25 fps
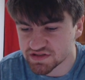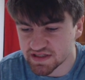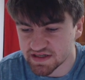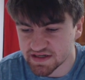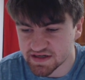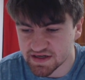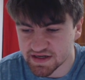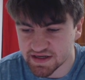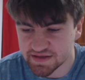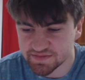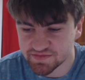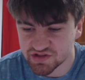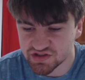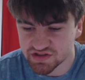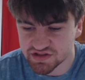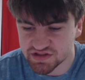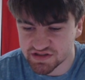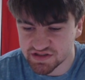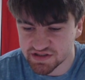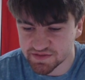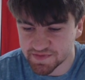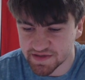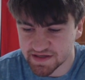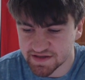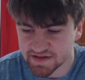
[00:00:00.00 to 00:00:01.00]
Like, I'm just
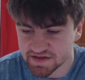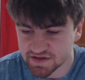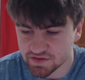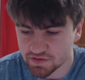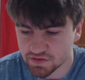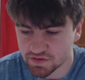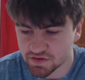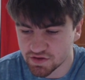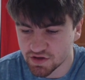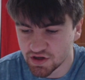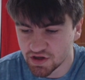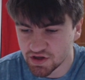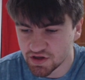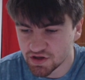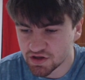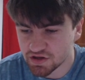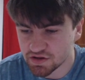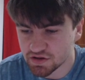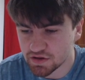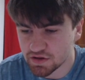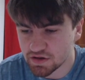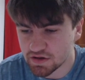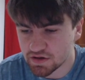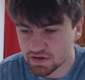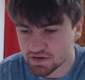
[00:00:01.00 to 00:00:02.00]
depending on
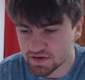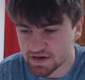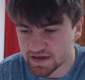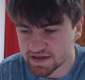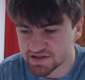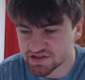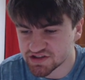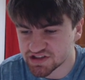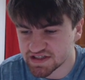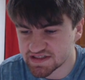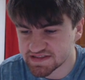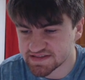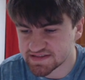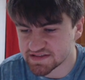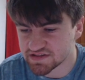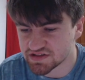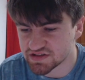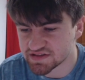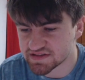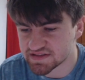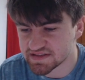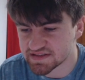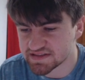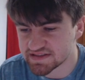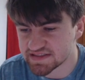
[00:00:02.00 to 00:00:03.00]
Long and Chesser
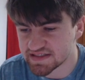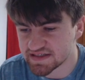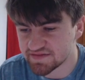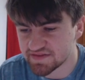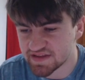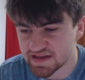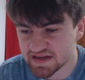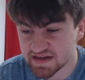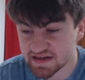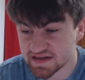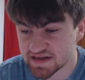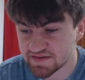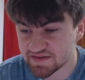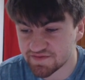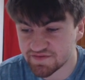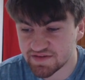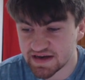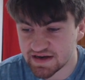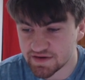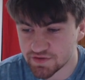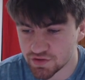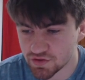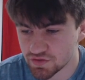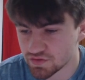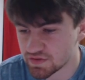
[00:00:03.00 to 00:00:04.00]
just to see if they can get
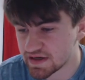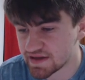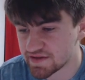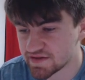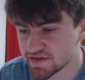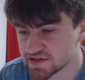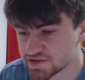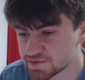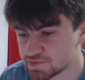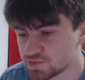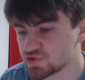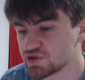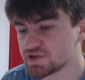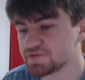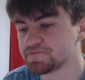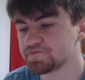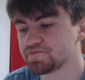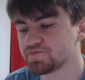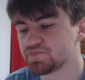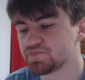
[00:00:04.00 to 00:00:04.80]
value at this point.